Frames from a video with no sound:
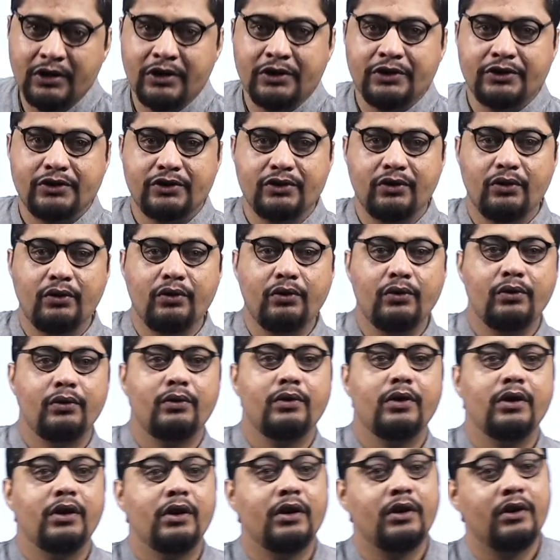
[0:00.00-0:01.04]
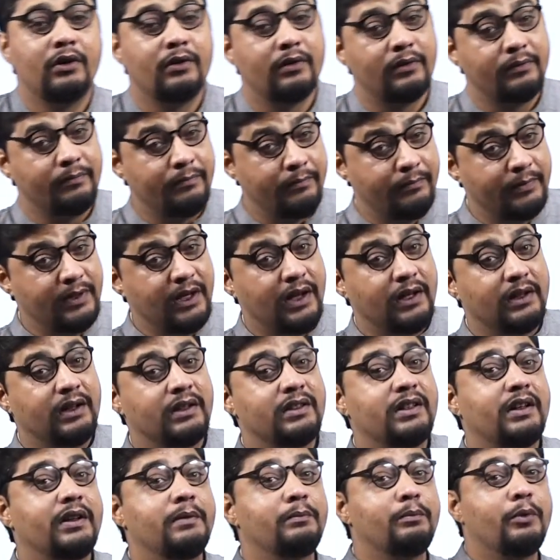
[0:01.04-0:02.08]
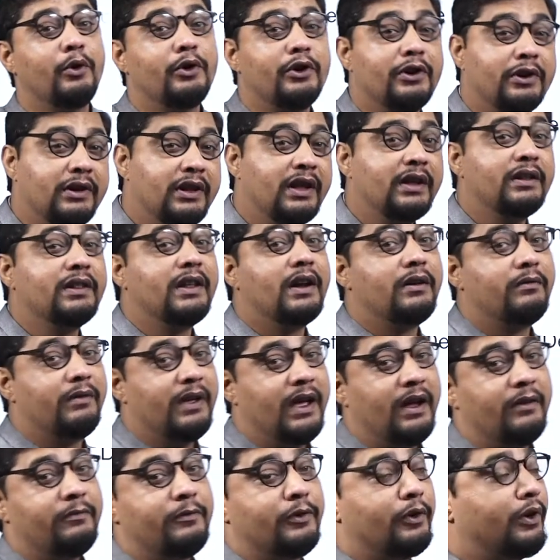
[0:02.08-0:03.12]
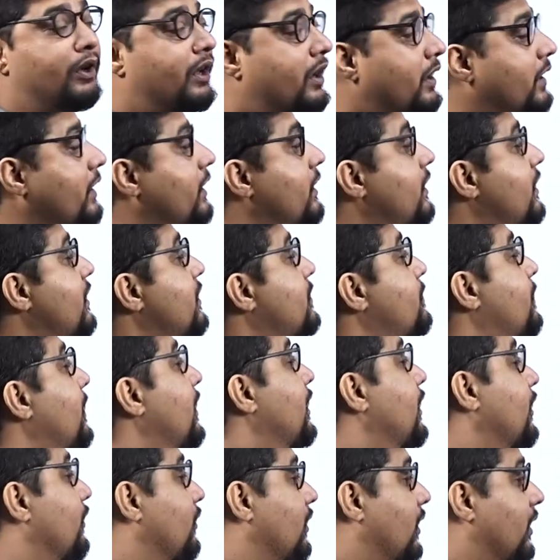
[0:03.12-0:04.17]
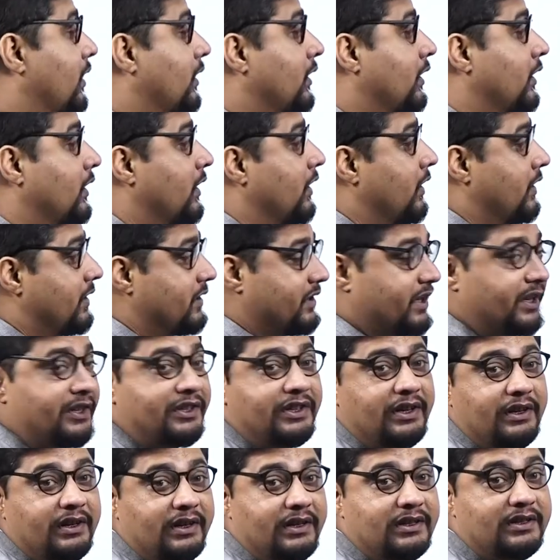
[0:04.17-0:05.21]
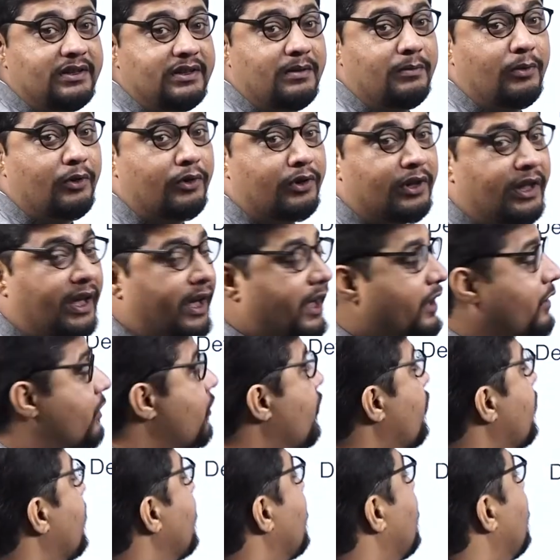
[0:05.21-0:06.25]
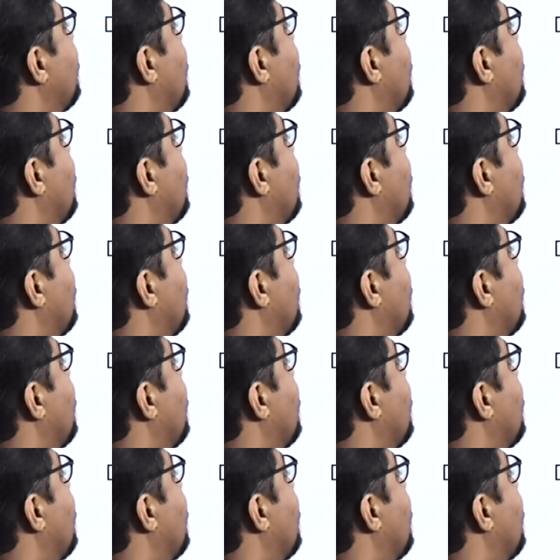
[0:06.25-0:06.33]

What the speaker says: So the another important thing that we have to learn in this particular session is about the Aeronautical